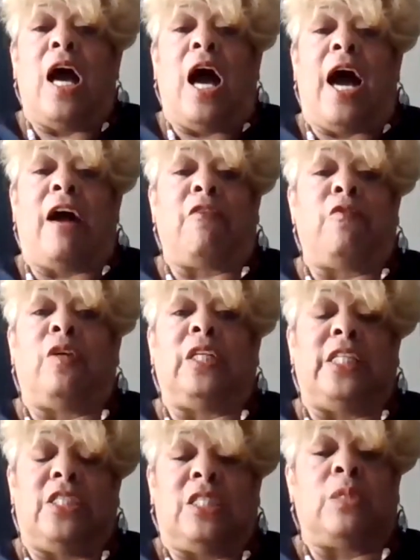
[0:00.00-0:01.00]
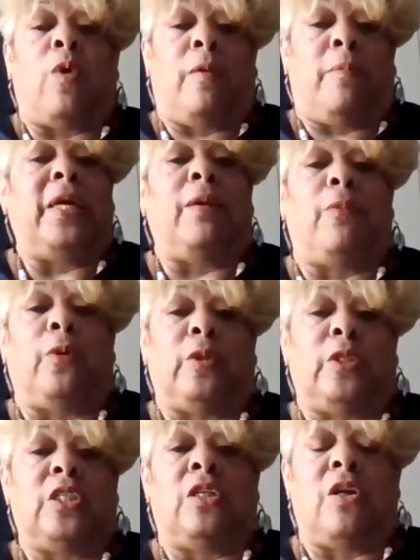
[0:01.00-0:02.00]
I really just want people
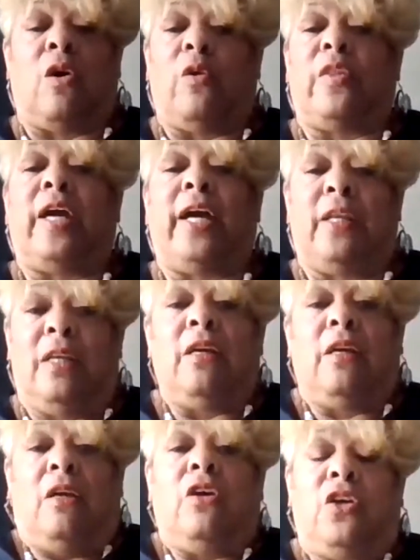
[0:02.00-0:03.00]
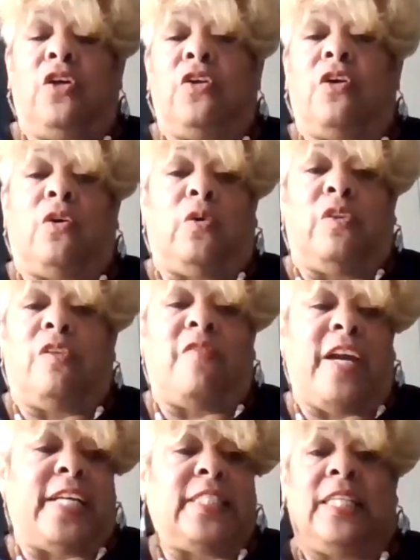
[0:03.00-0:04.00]
to know that, the
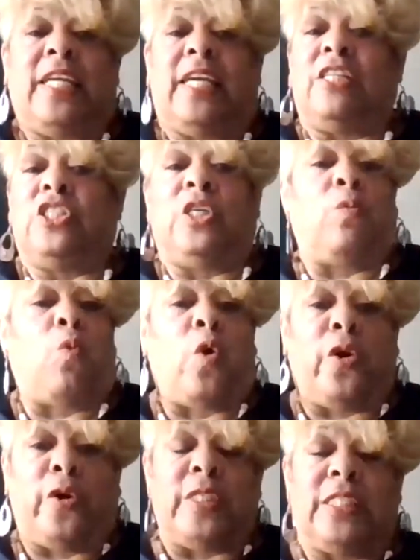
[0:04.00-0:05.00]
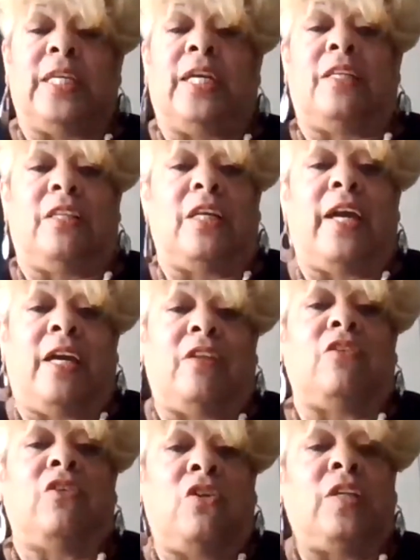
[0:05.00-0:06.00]
vaccination works,
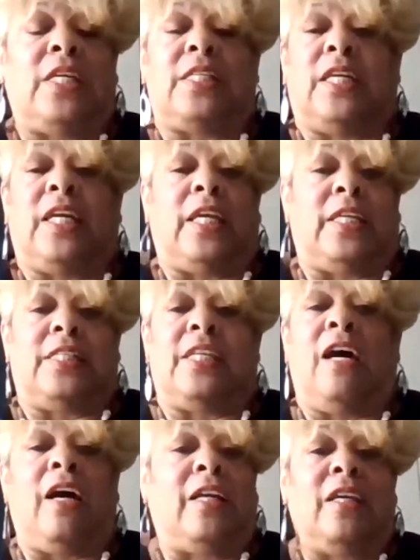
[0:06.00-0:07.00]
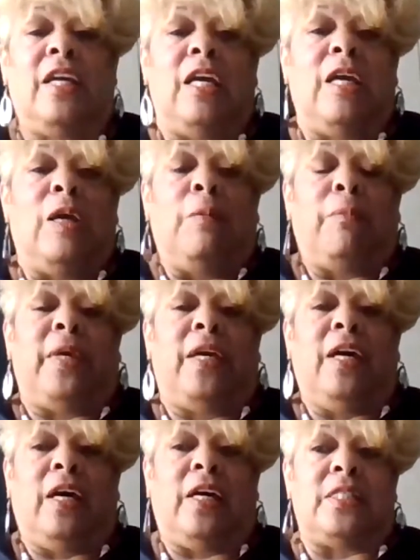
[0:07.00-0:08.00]
and you need to get it done,
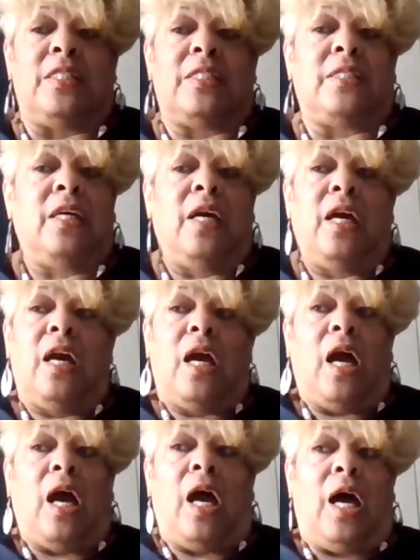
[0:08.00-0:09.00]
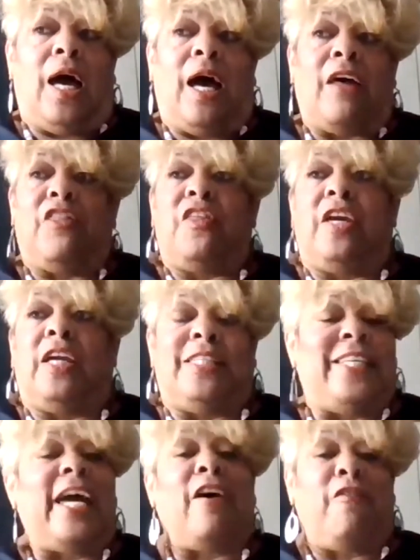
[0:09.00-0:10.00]
because I think
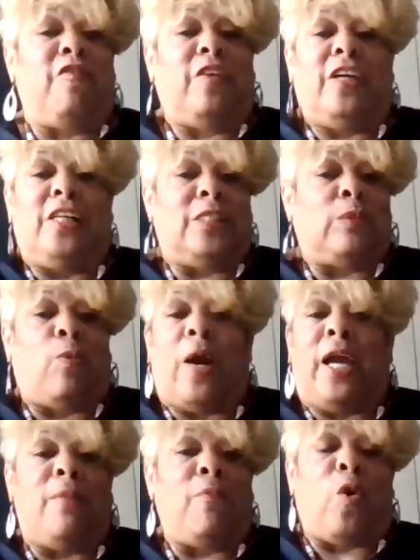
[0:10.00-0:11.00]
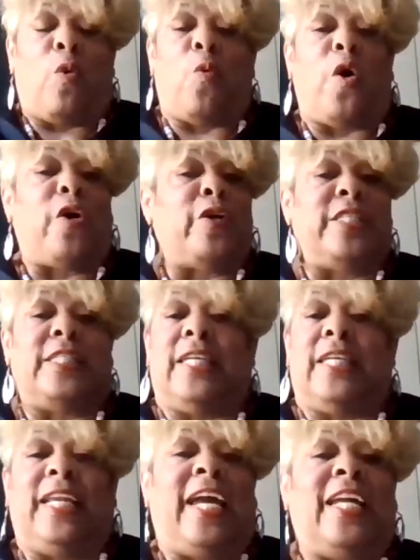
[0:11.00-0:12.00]
death is way more worse
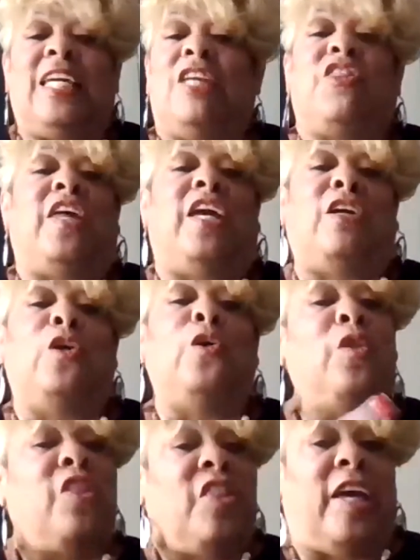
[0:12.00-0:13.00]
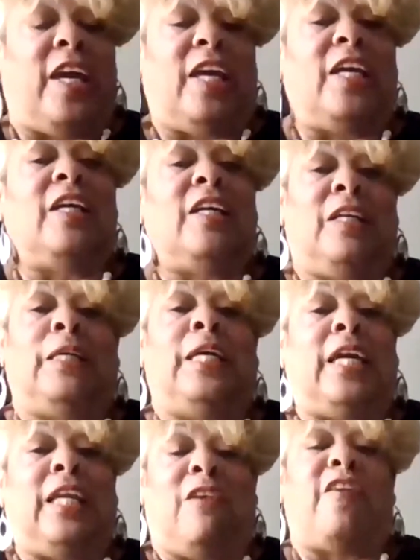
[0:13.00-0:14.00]
than anything you think
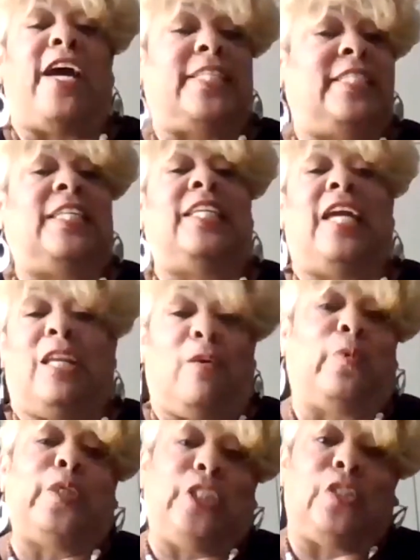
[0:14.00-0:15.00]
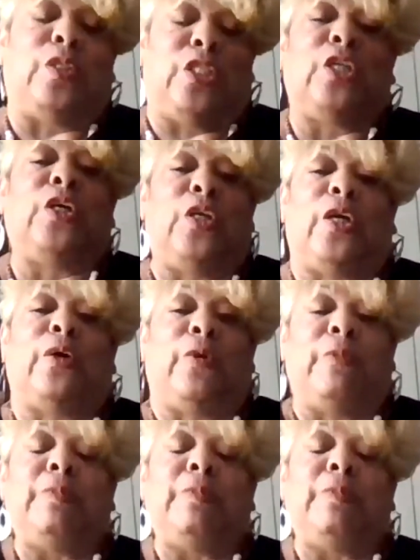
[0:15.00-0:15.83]
getting vaccinated would do to you.